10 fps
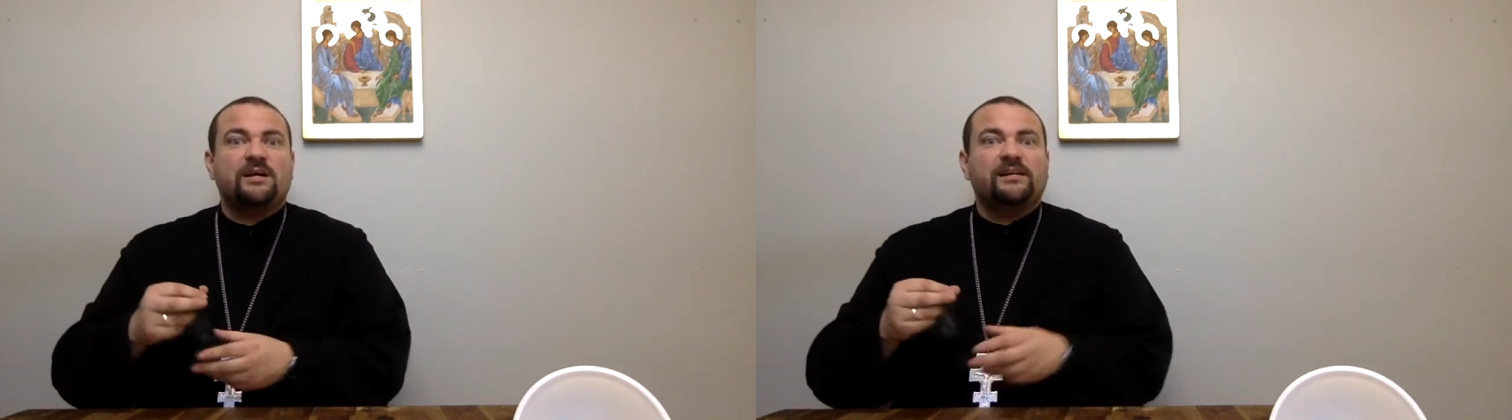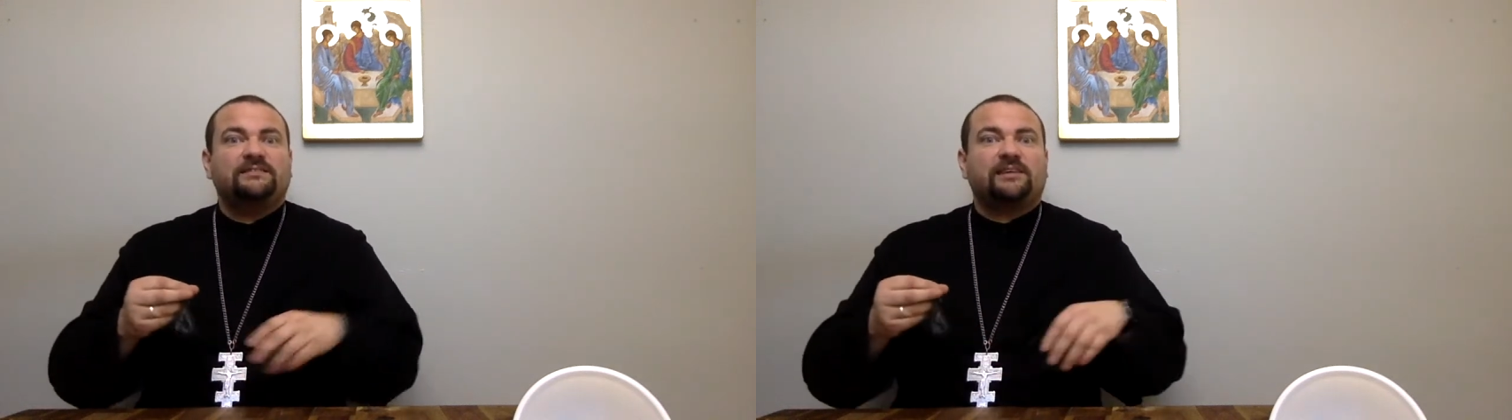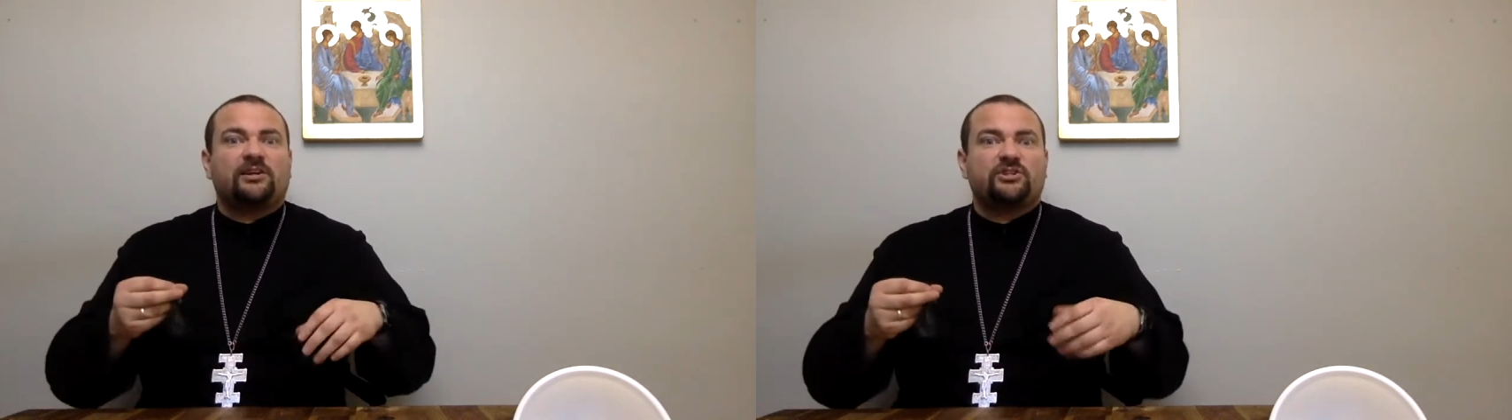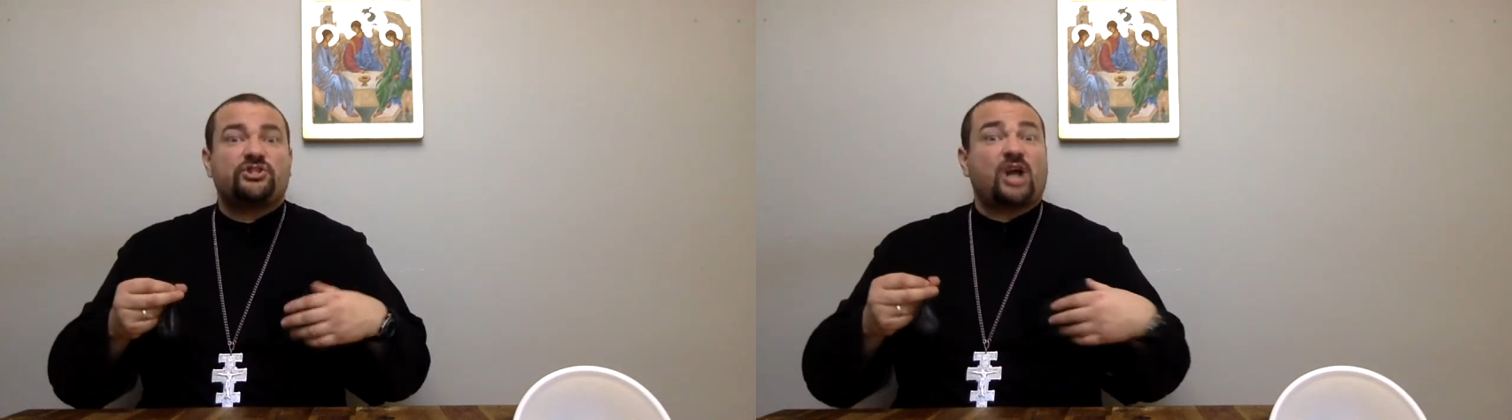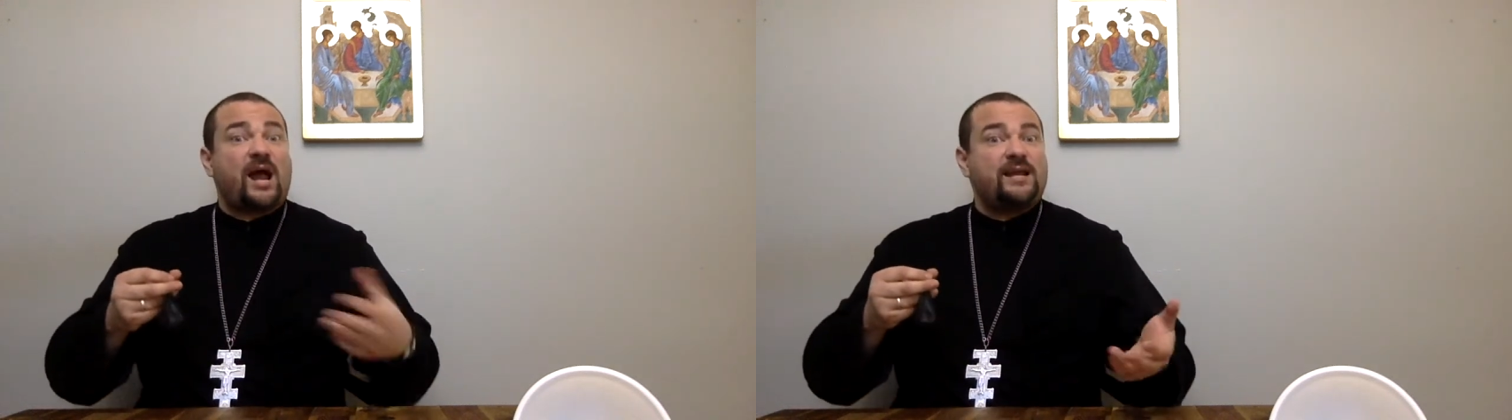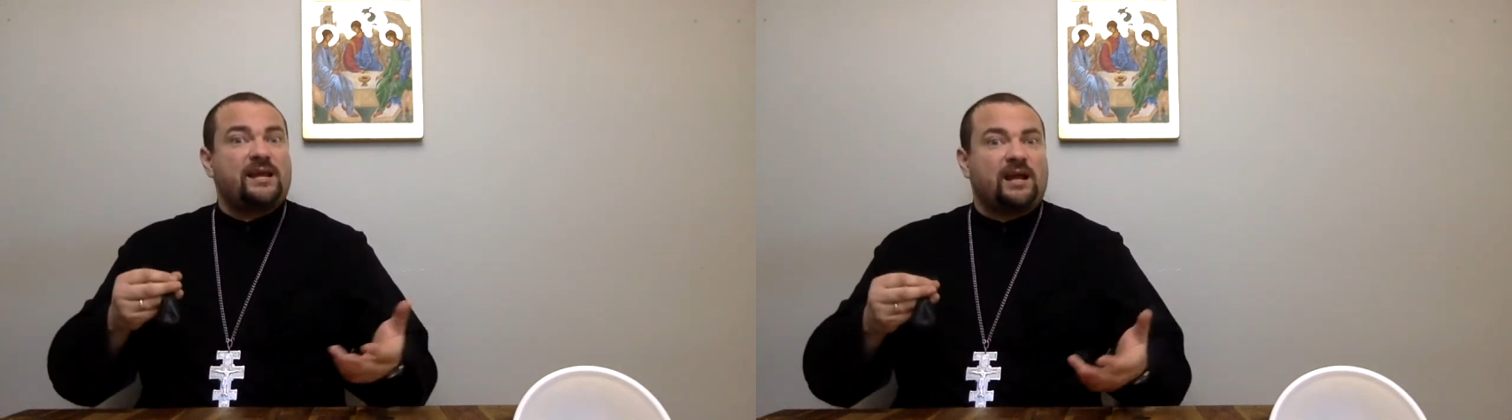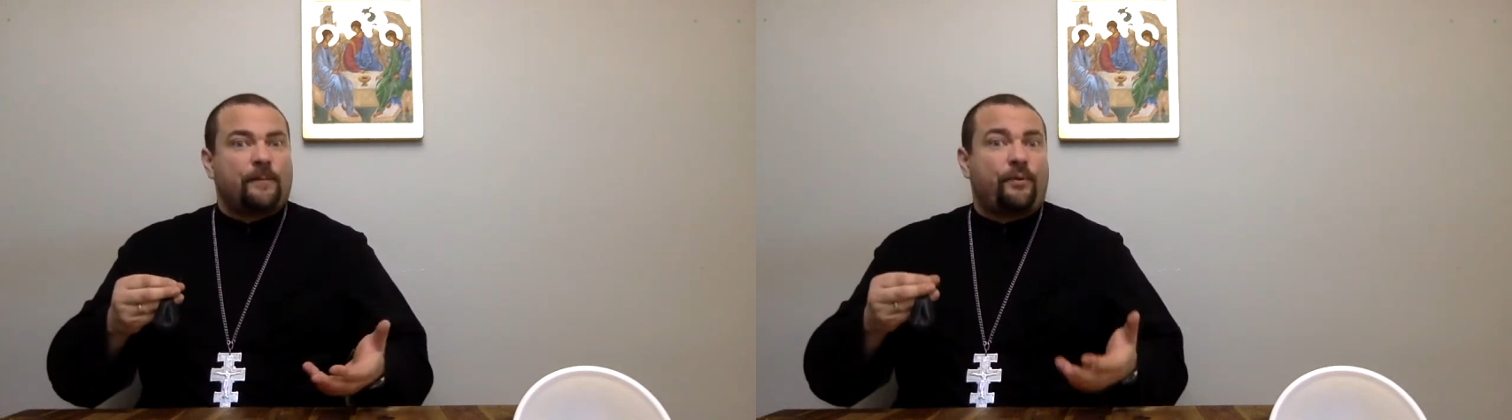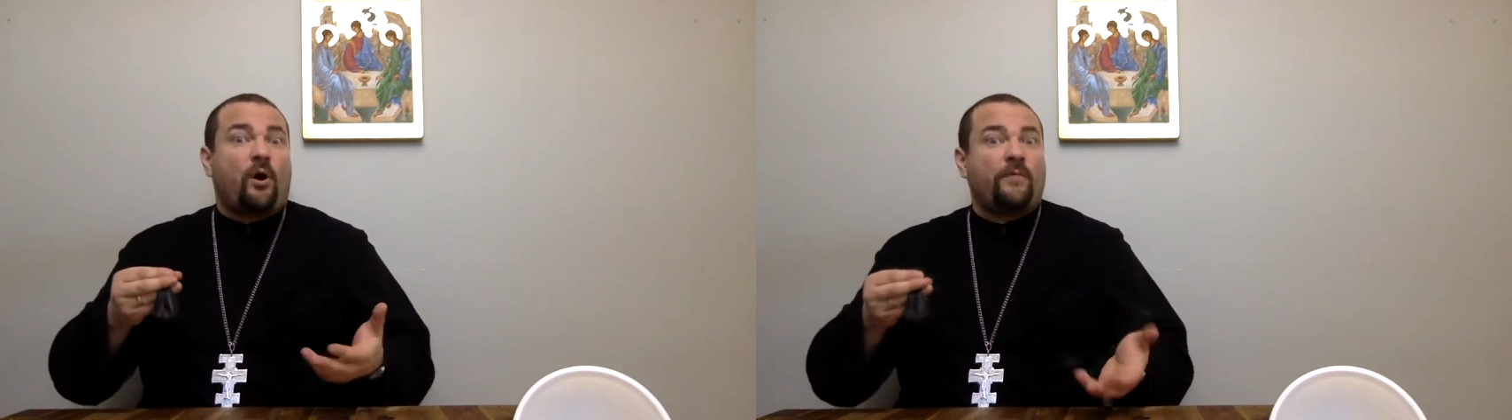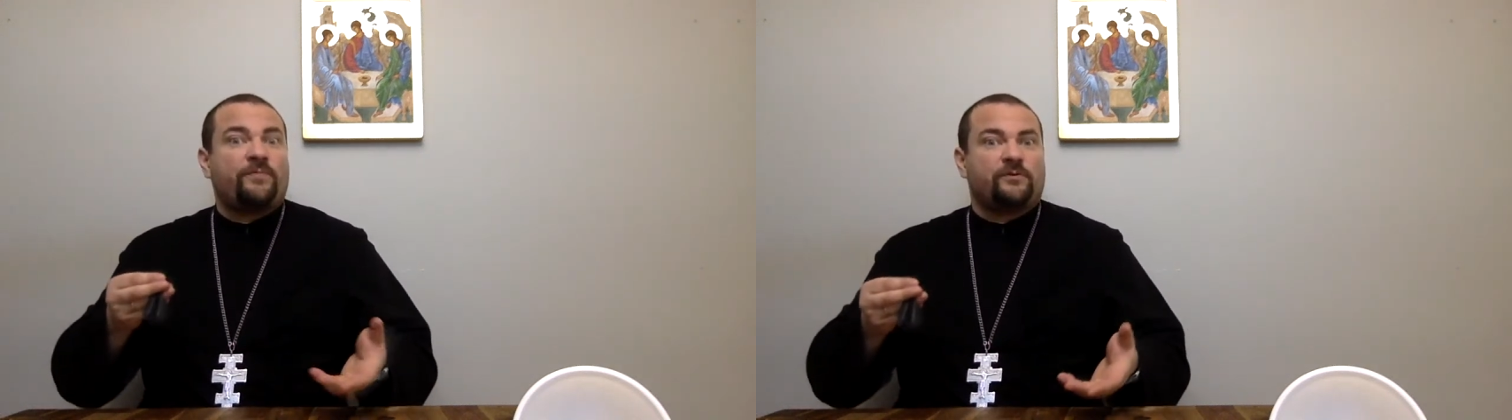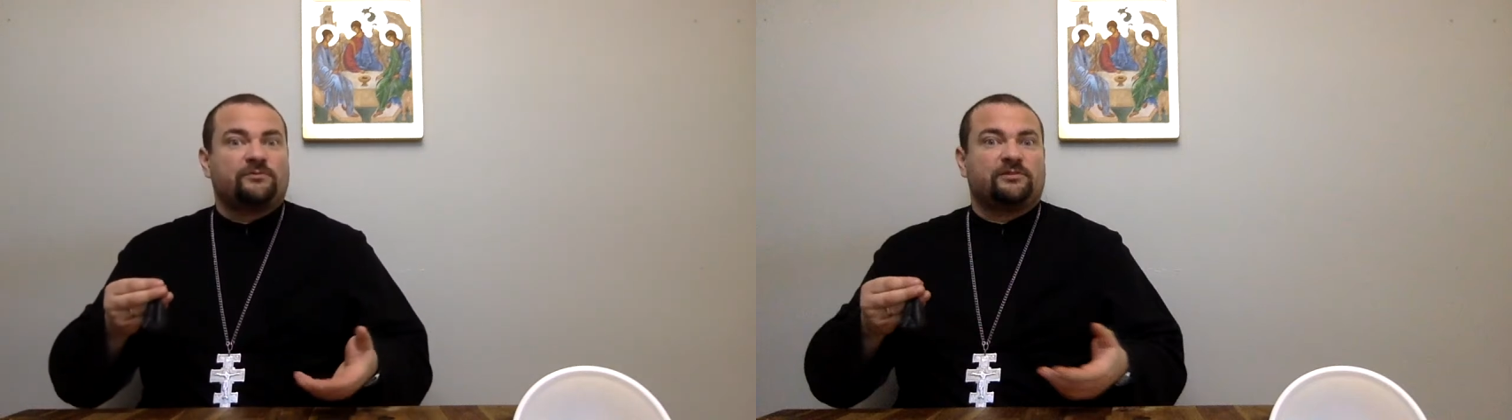He starts shining upon
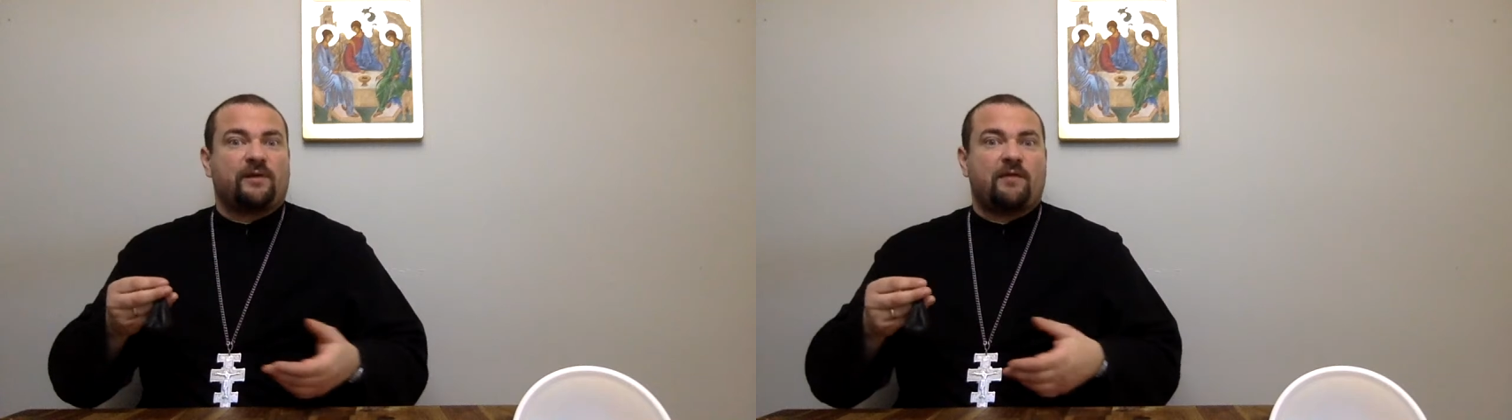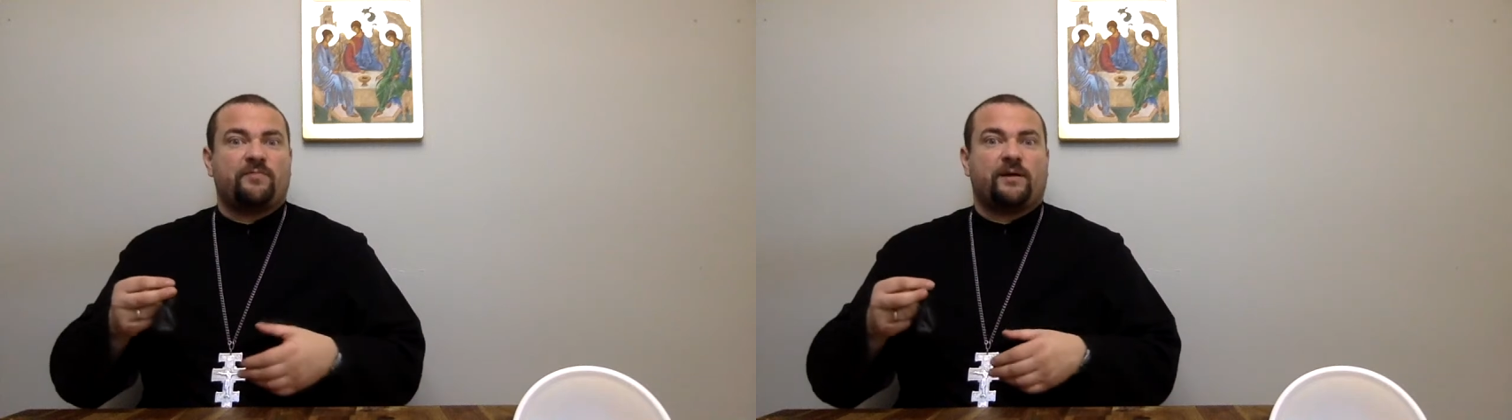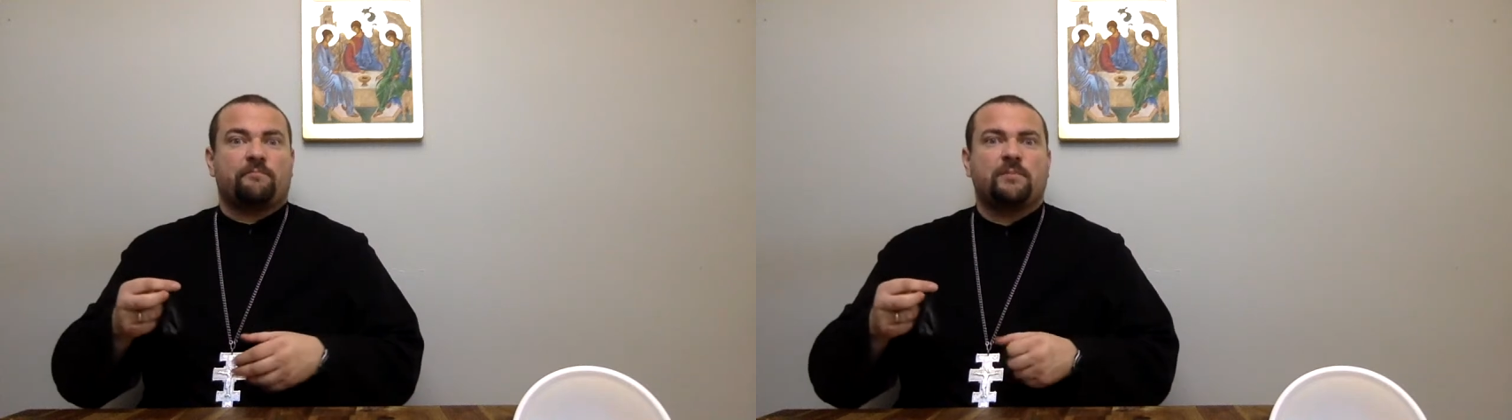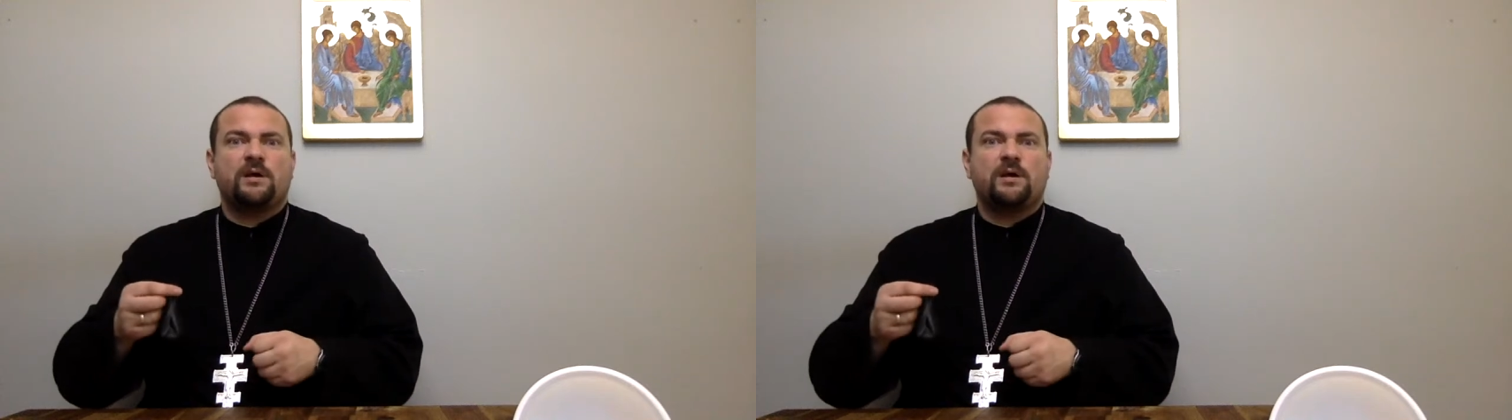those around them,